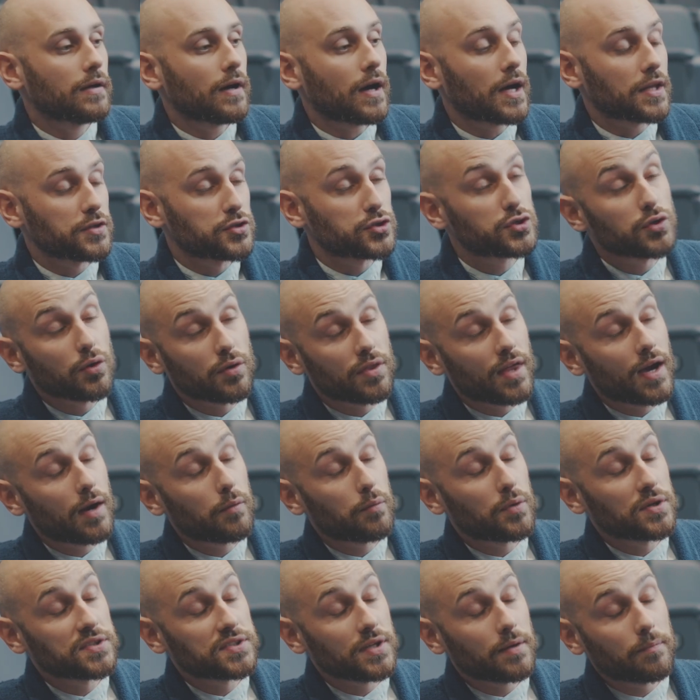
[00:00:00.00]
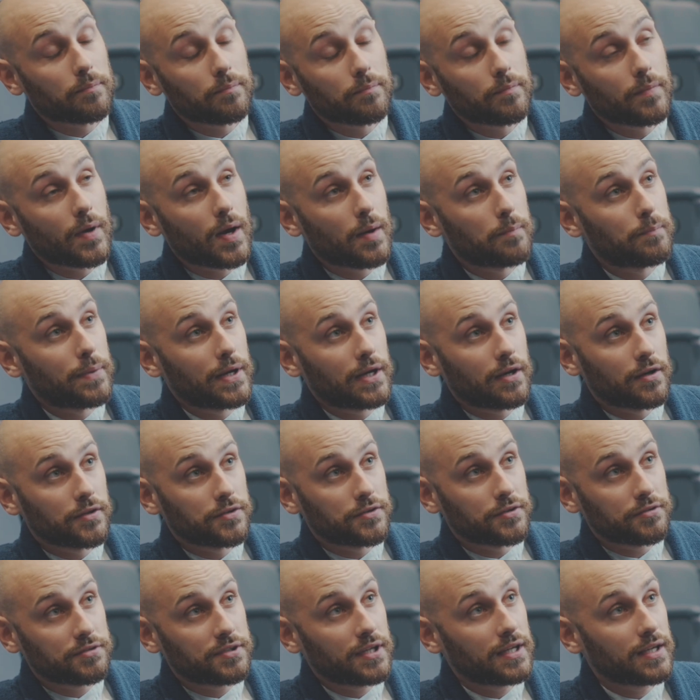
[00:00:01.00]
And so that was a big
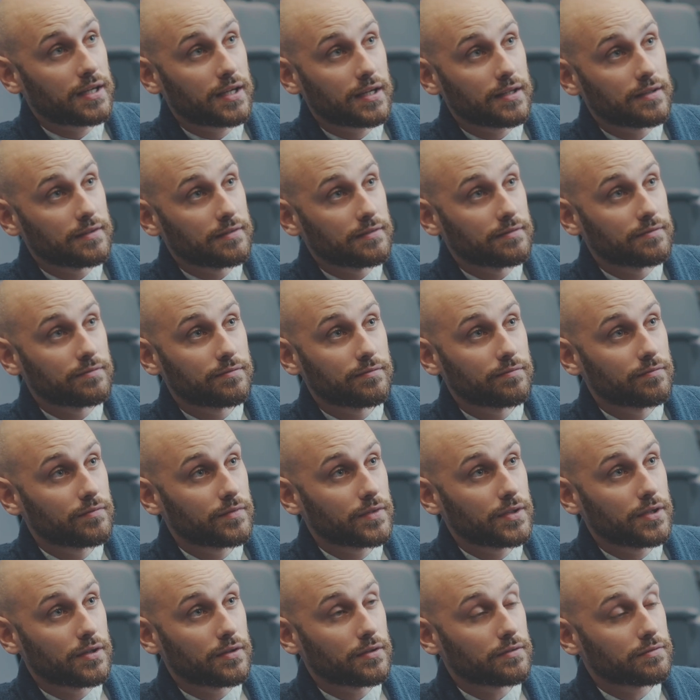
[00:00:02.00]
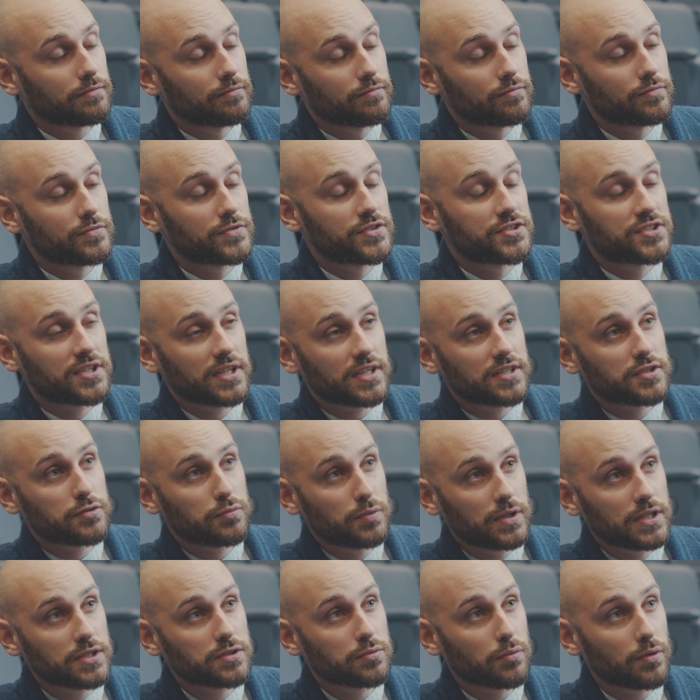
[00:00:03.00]
undertaking, you know, 6
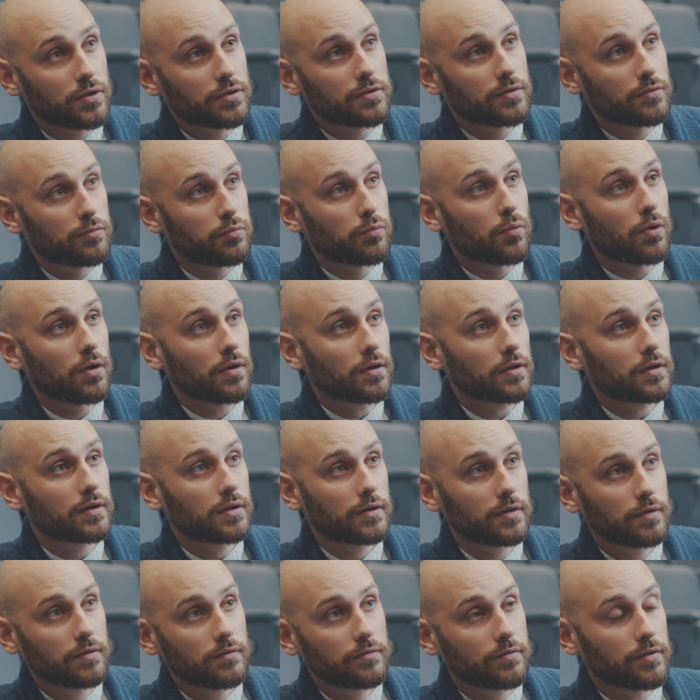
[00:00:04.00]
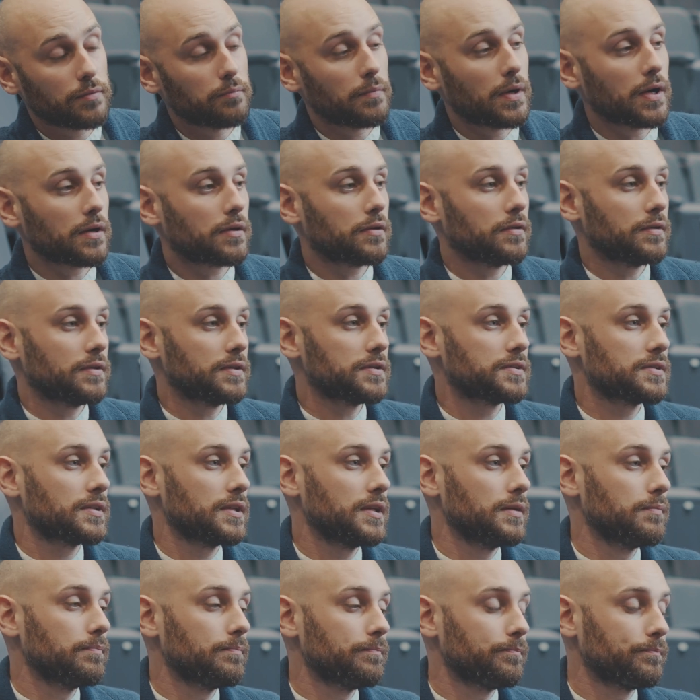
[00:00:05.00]
weeks worth of work from Marco and his
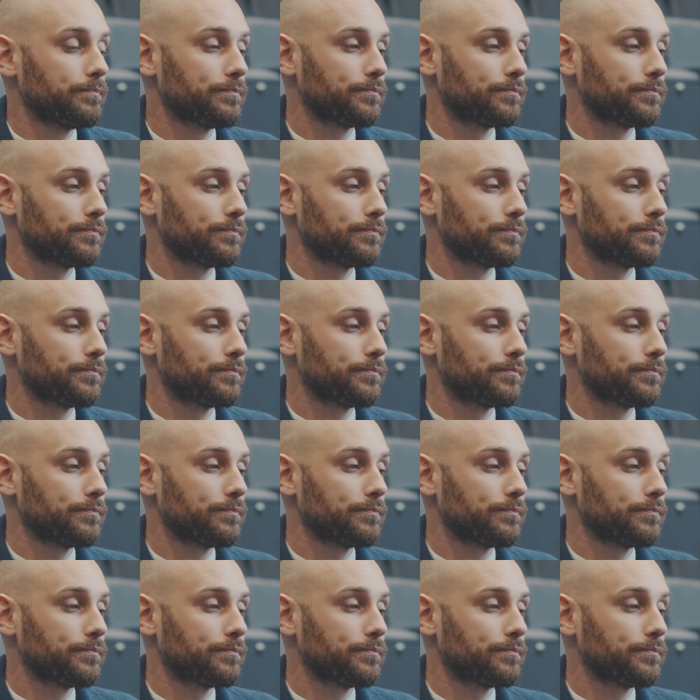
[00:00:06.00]
team.